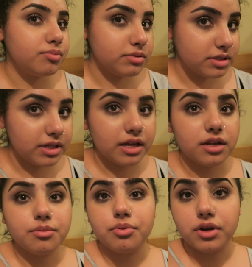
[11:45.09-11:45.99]

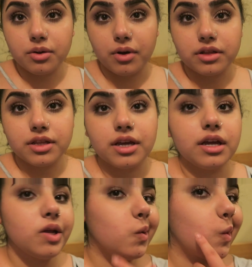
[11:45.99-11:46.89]
standed pretty well in the heat.